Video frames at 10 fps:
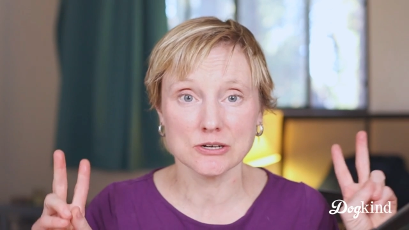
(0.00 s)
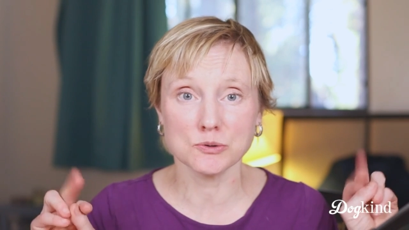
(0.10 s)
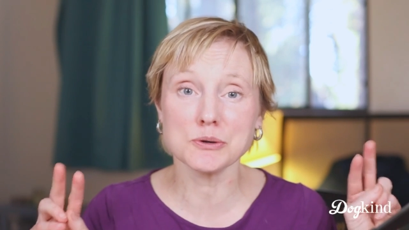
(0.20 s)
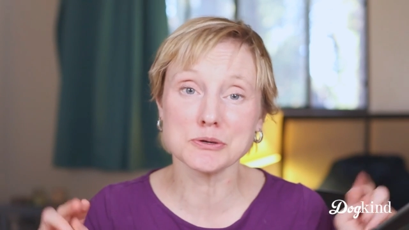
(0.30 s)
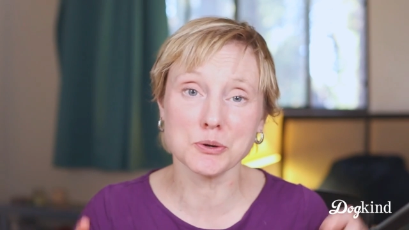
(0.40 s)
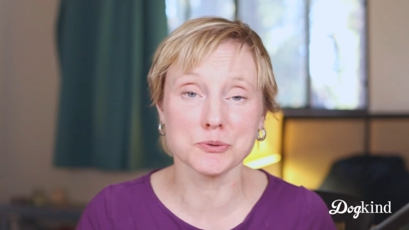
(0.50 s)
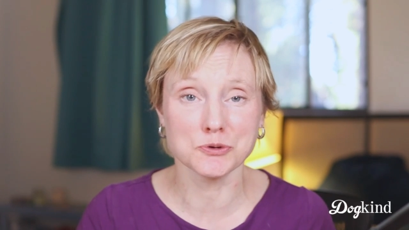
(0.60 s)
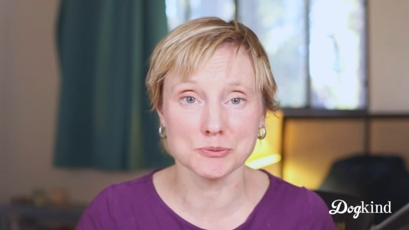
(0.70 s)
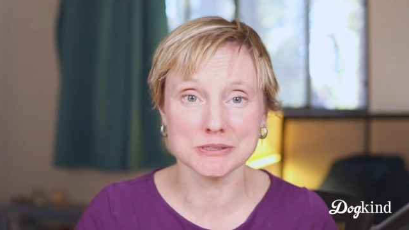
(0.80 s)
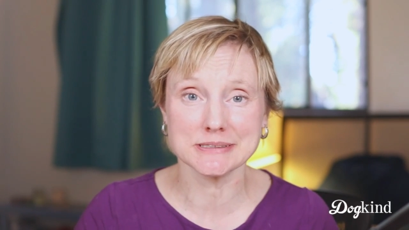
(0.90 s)
quote unquote,
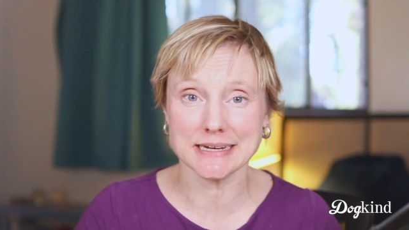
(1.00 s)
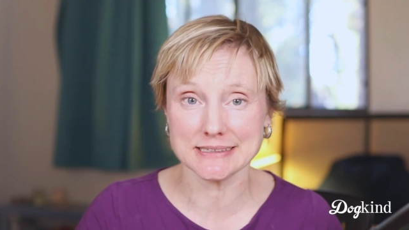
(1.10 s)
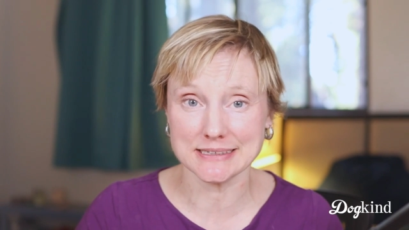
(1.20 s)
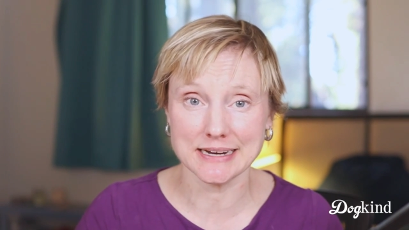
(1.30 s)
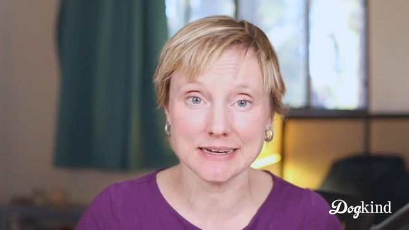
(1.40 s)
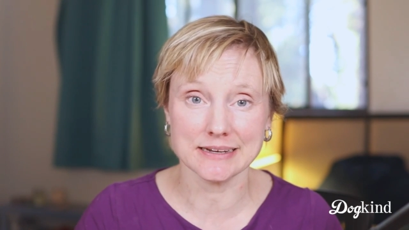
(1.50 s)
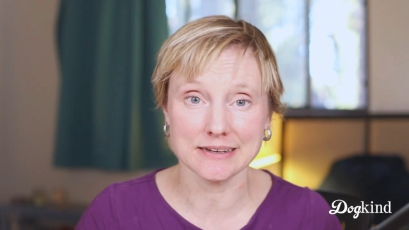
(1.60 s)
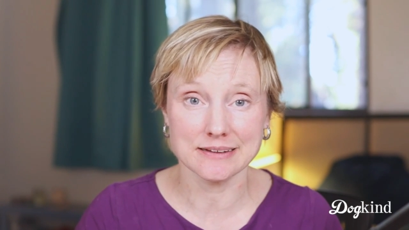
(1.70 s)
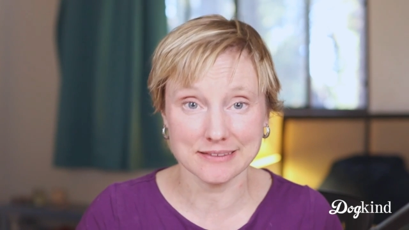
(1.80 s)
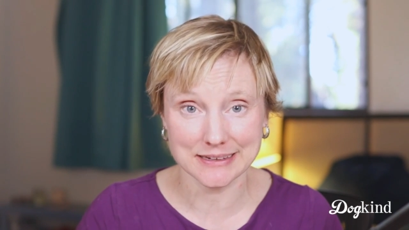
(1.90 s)
normal
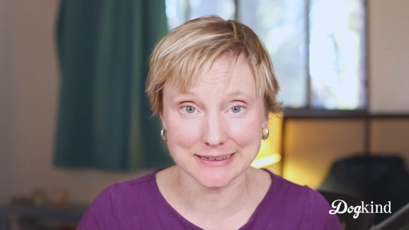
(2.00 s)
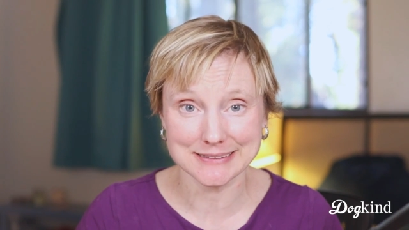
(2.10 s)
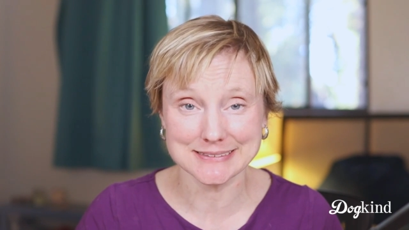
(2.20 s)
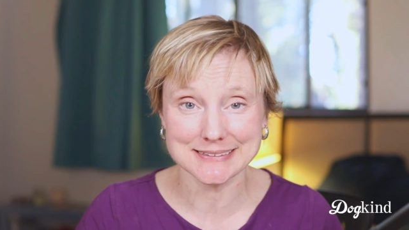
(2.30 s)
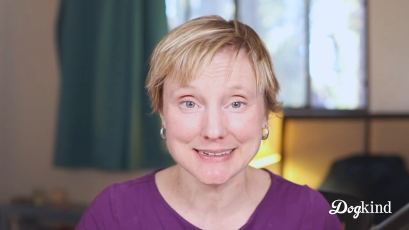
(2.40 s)
day-to-day things.